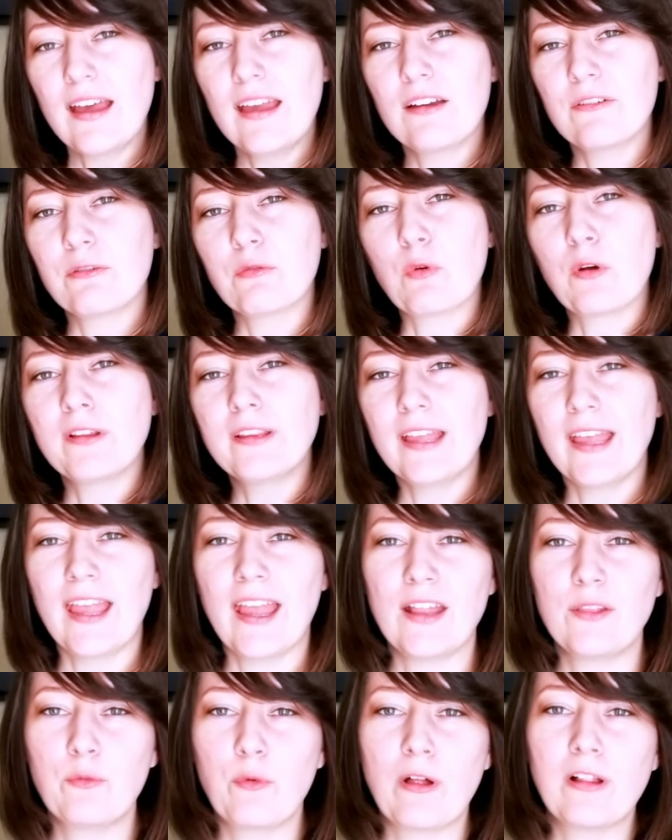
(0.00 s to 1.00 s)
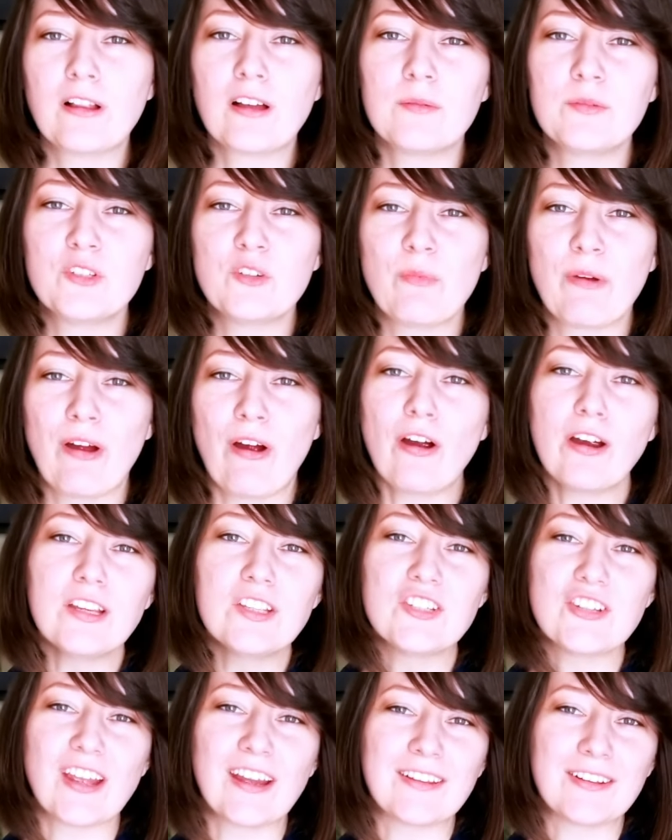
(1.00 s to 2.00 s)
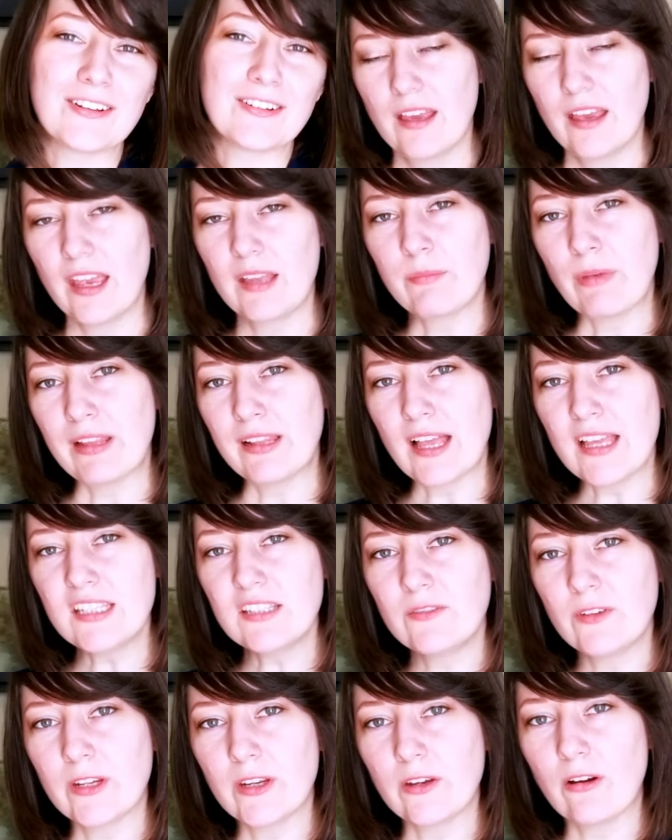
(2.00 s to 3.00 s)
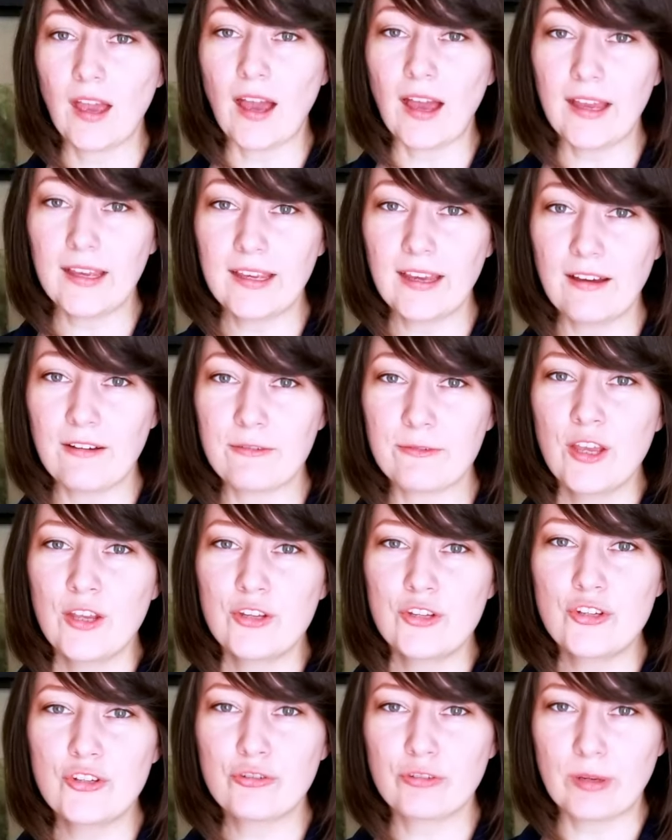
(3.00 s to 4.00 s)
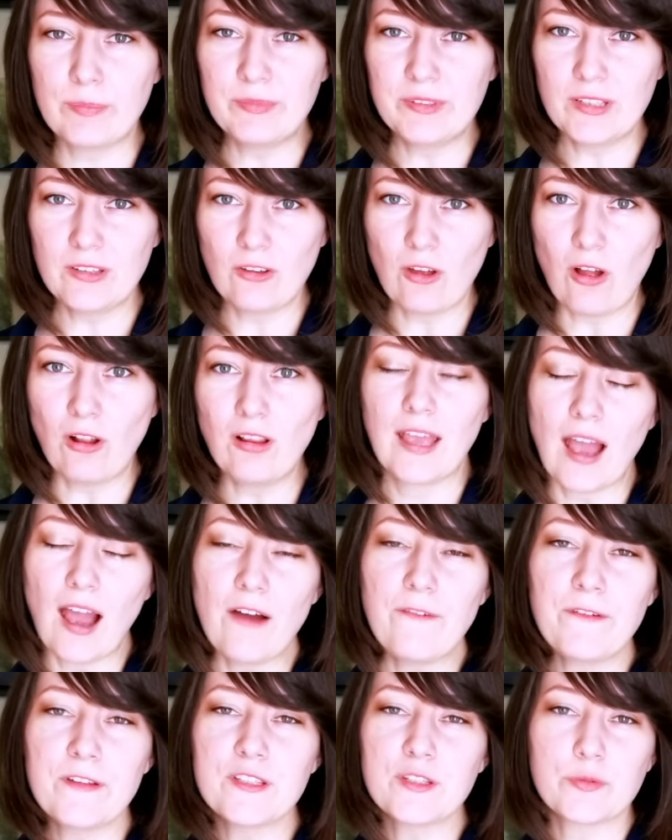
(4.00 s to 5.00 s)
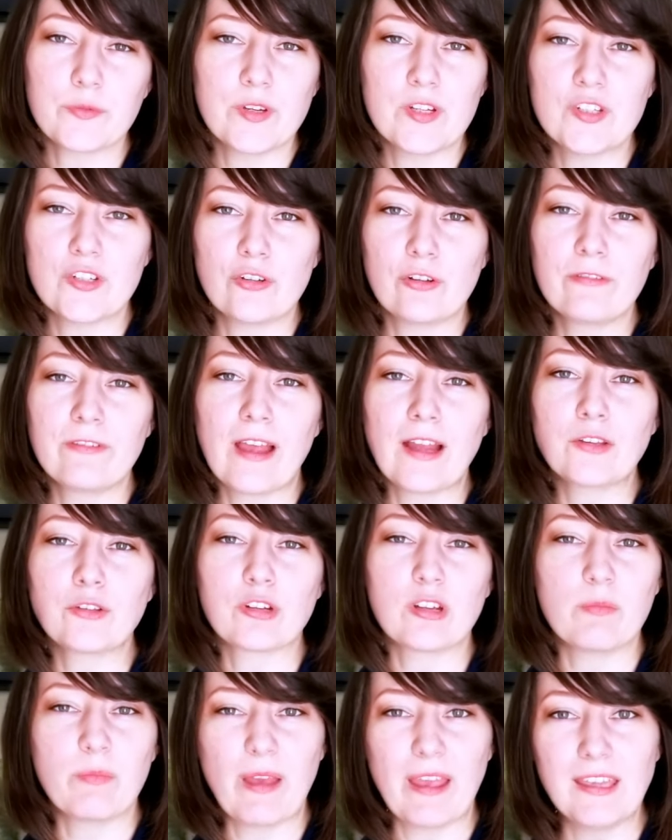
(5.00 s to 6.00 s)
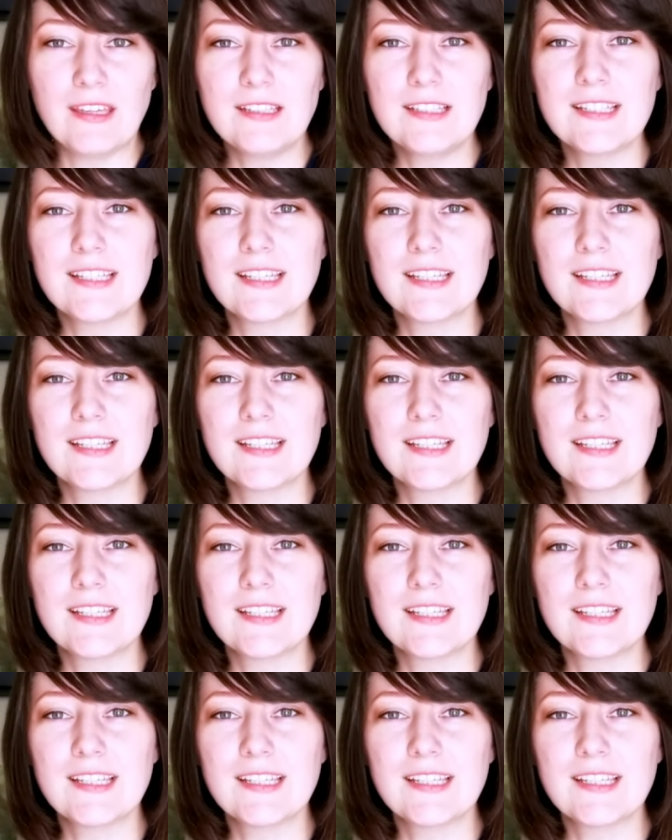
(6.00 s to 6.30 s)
everyone and welcome to my art channel. In my last video, I have stripped the doll of its original factory paint.